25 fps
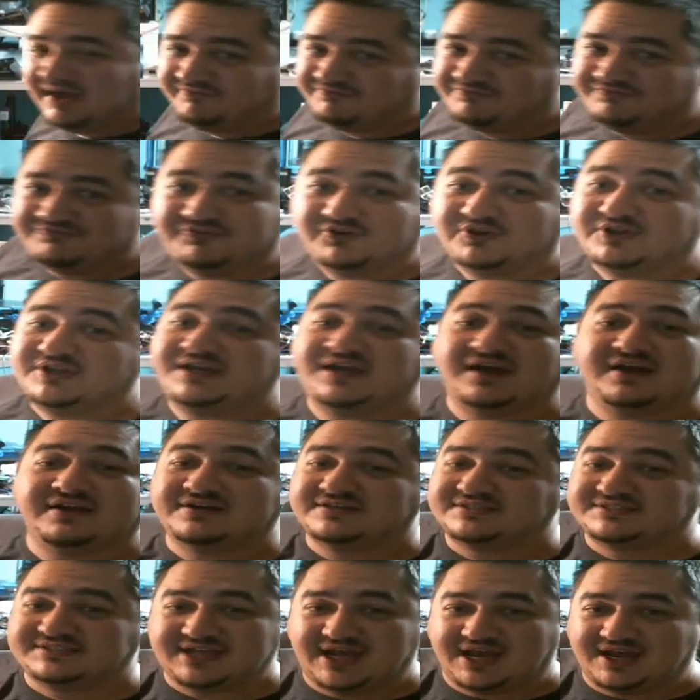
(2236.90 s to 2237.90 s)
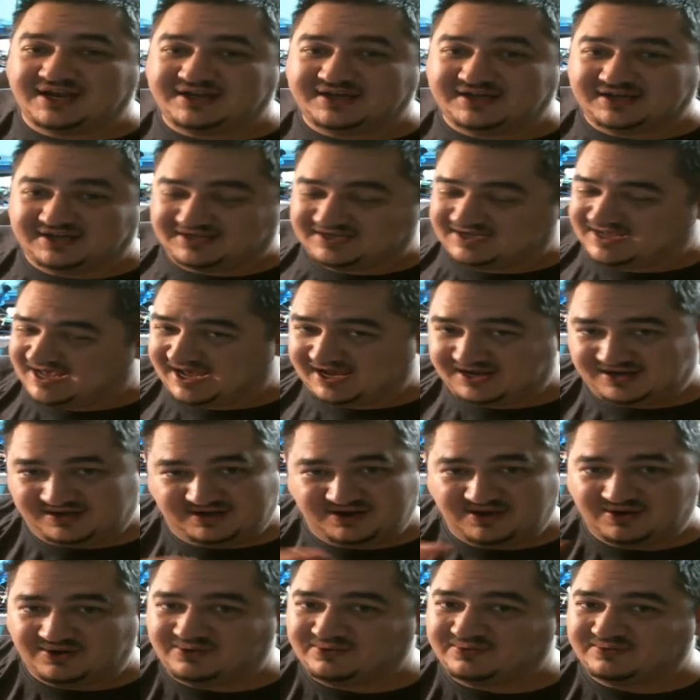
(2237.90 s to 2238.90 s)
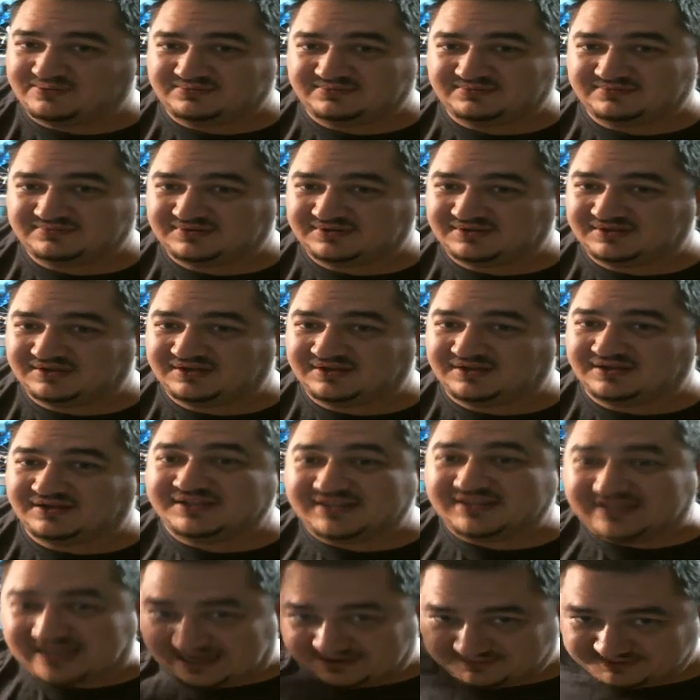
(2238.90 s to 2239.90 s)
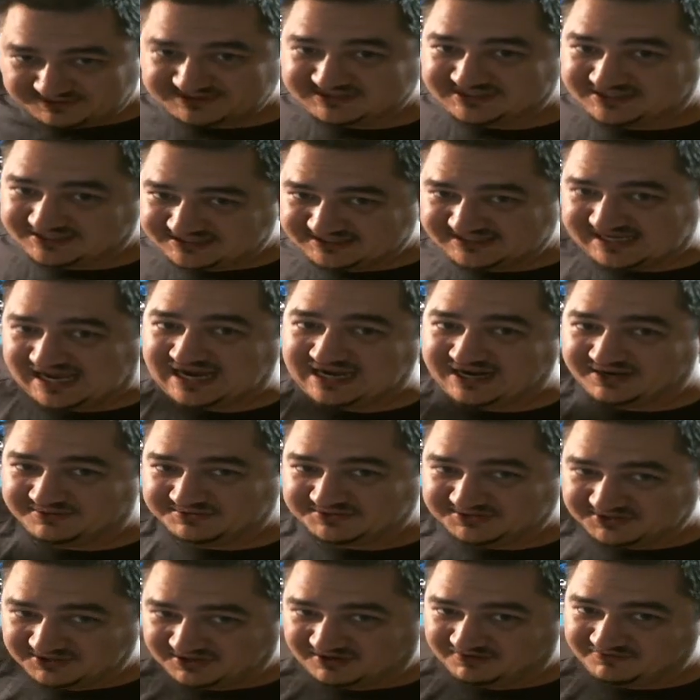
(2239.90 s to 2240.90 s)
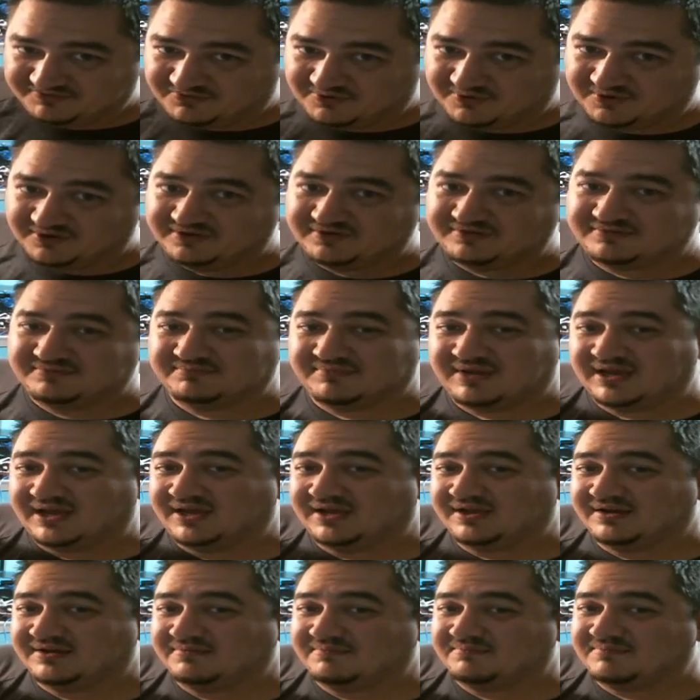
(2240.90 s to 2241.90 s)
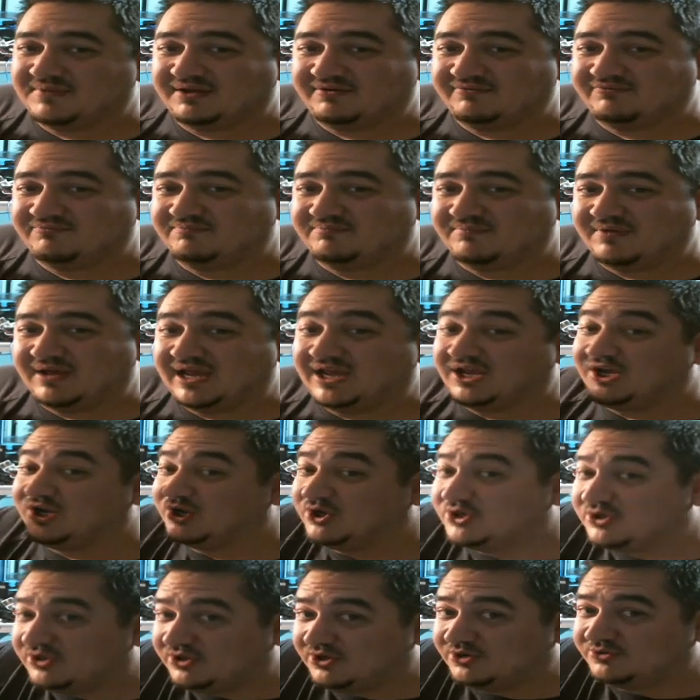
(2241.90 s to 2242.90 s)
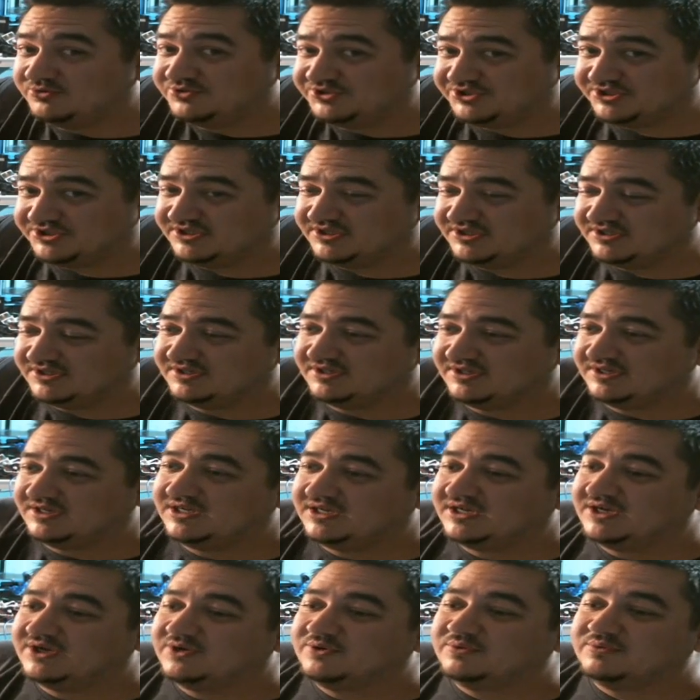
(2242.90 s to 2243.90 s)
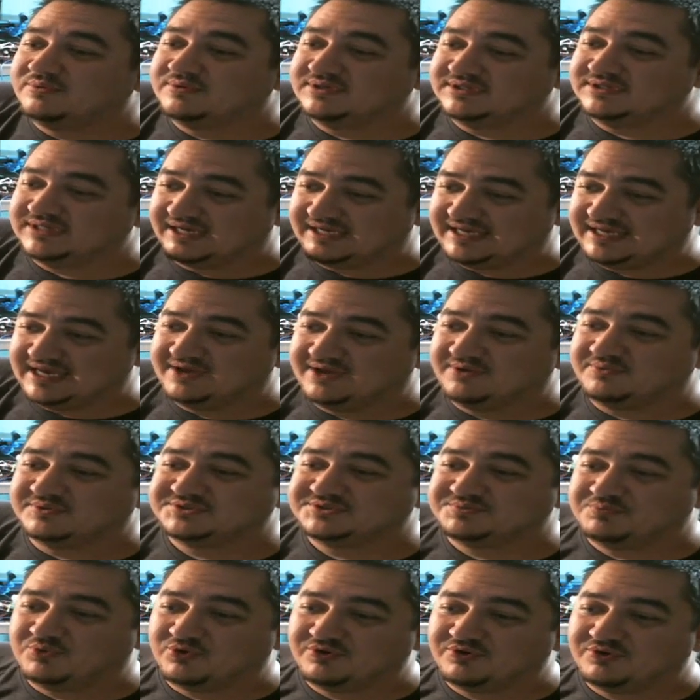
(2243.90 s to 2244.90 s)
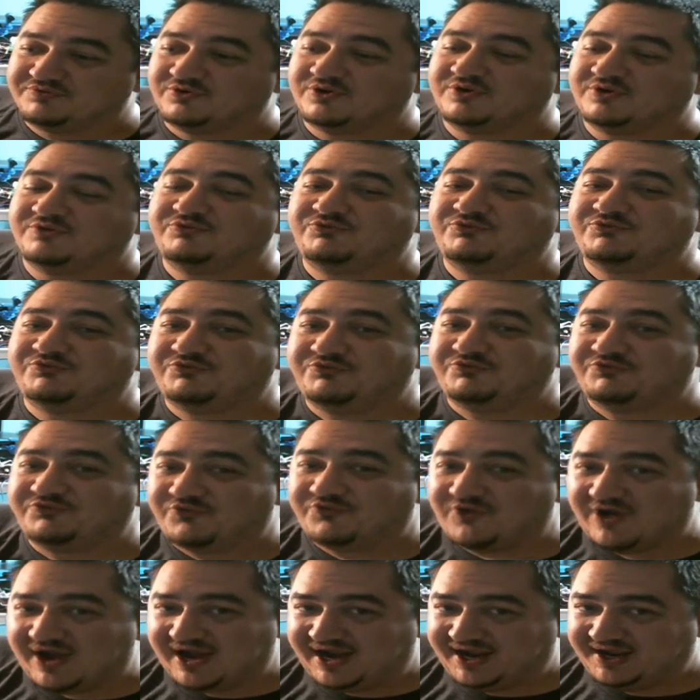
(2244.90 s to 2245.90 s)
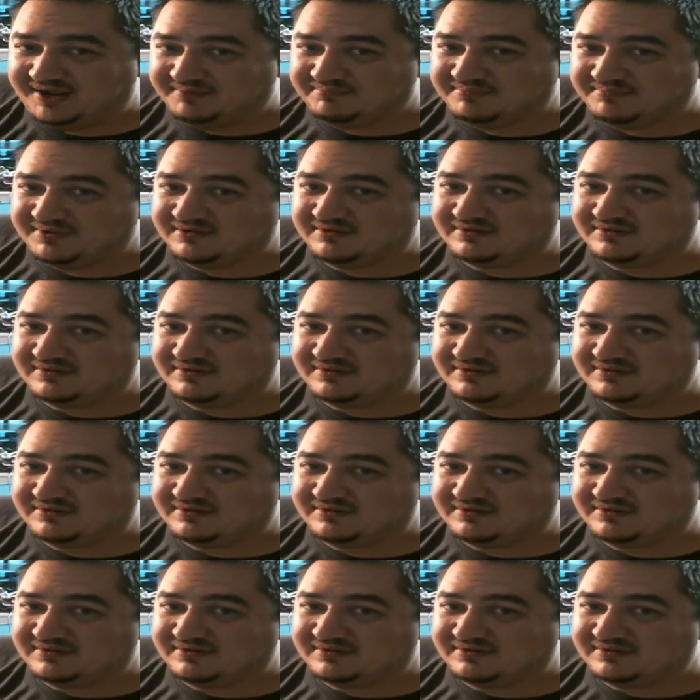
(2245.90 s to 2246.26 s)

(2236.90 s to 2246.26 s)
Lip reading: fully understand it. I know that was the design I was looking for. My enclosure was more for frame,